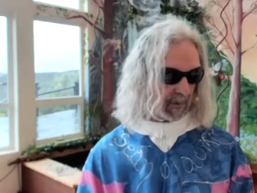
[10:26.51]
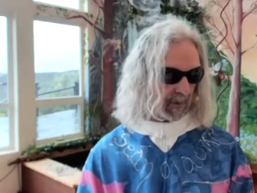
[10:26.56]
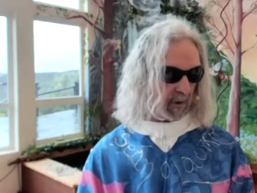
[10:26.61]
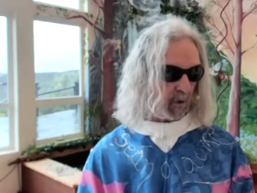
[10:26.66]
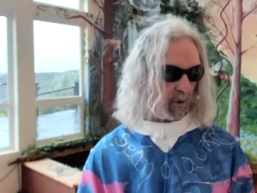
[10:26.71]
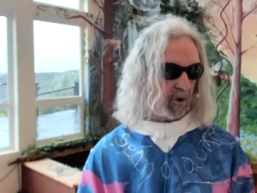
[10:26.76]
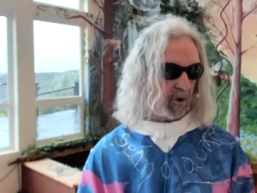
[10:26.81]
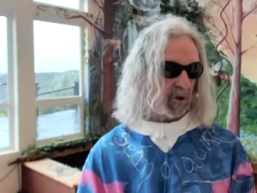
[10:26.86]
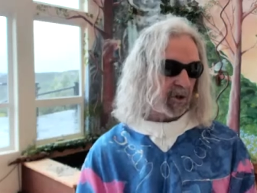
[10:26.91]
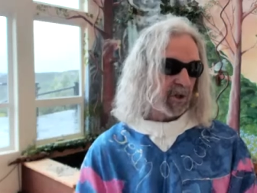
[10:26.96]

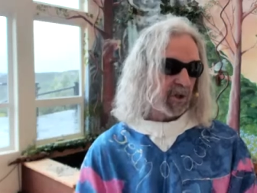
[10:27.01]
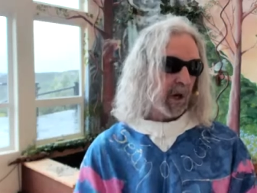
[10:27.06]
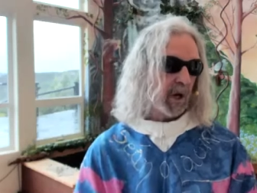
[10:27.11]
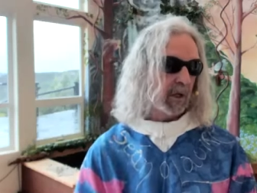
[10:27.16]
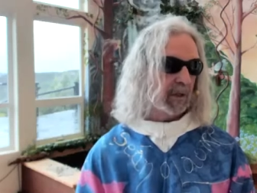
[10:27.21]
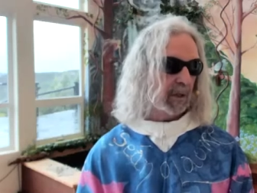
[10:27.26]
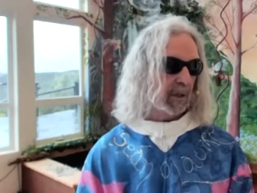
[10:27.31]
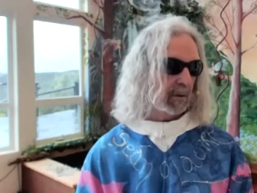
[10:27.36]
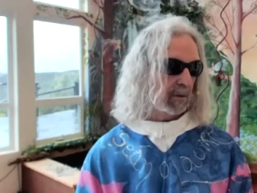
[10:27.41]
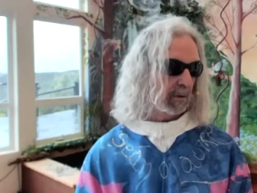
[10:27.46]
"Who did you talk
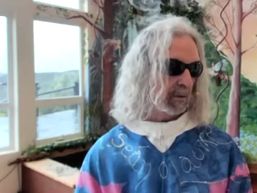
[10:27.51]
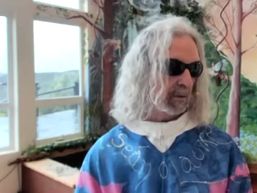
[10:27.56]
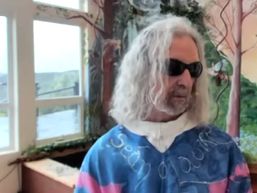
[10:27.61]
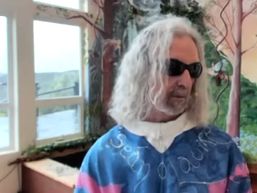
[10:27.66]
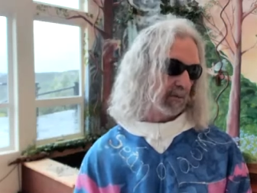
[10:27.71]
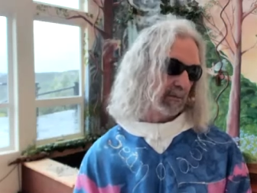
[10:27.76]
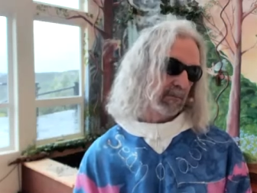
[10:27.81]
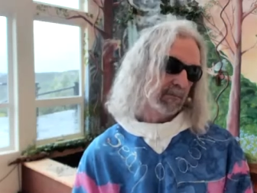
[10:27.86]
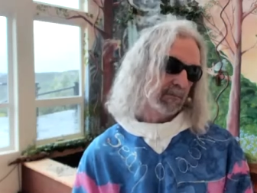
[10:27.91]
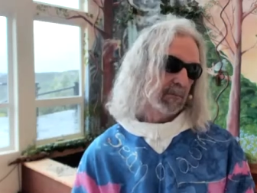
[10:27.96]
to?"
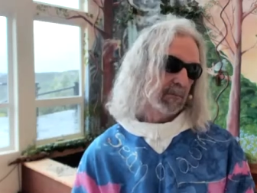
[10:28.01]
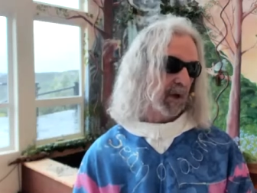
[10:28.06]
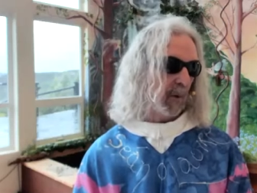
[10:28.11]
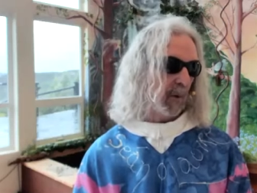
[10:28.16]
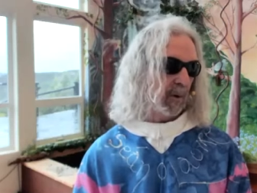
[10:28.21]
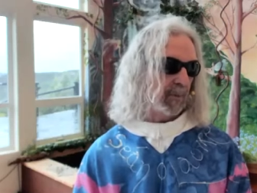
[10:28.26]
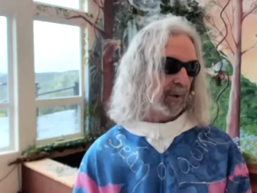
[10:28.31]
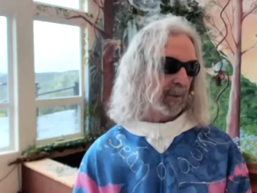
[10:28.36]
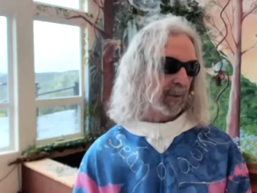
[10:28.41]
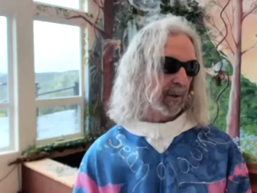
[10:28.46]
"A couple
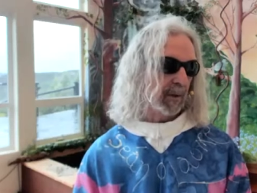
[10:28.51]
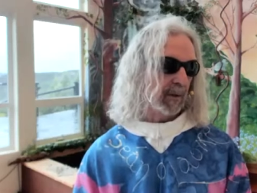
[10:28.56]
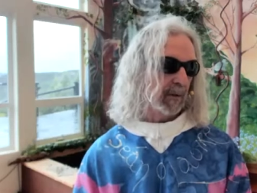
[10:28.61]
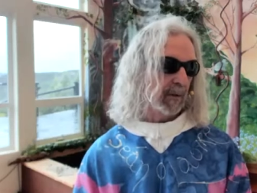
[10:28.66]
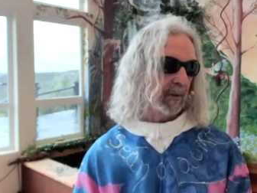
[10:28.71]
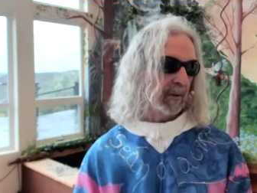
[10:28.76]
of people."